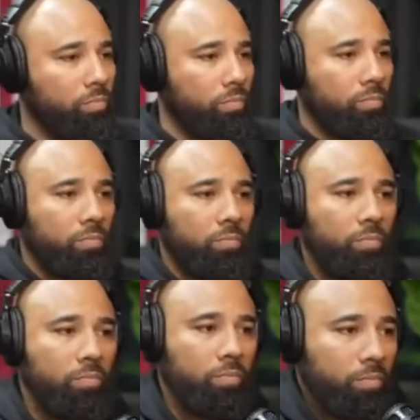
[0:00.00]

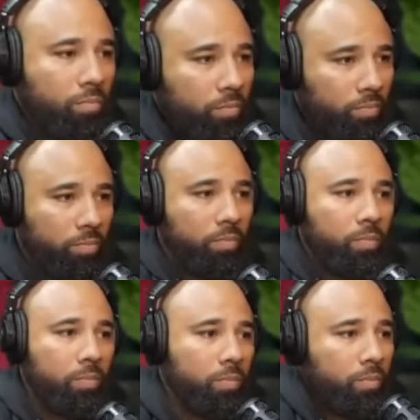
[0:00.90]

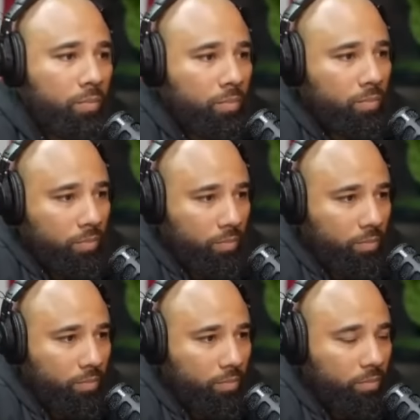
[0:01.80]

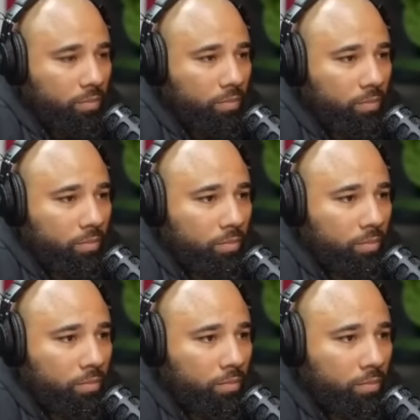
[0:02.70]

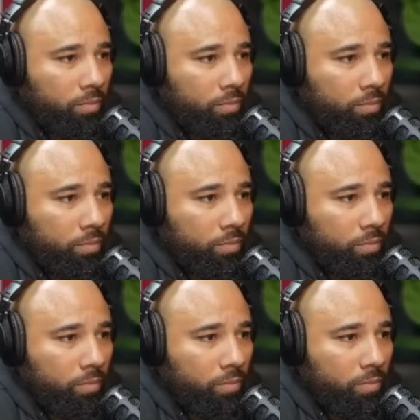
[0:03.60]

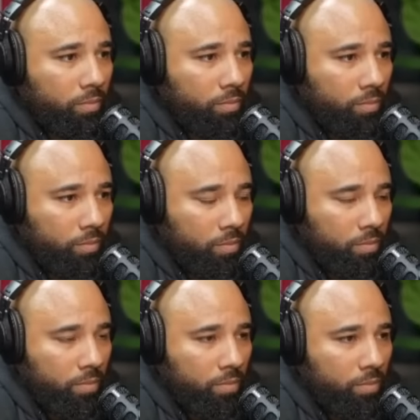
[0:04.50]
[no speech]